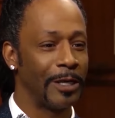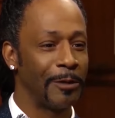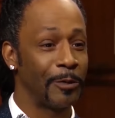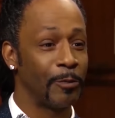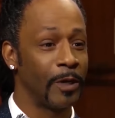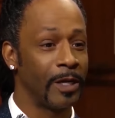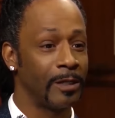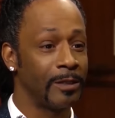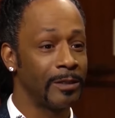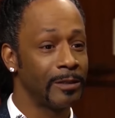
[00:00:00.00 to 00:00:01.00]

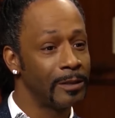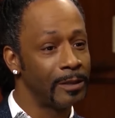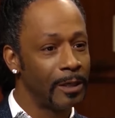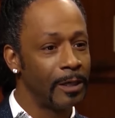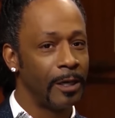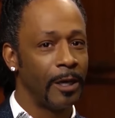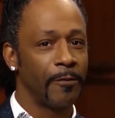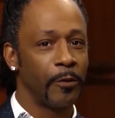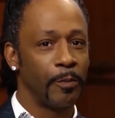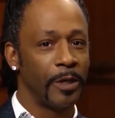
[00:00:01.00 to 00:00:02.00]
freestyle was a complete and
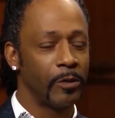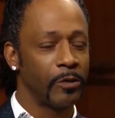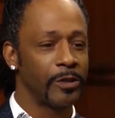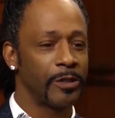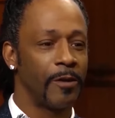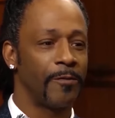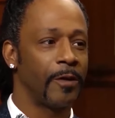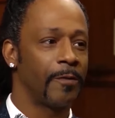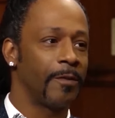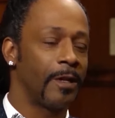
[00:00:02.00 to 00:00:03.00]
utter surprise to
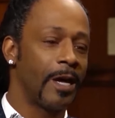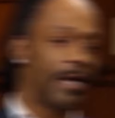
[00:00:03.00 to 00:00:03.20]
Luda.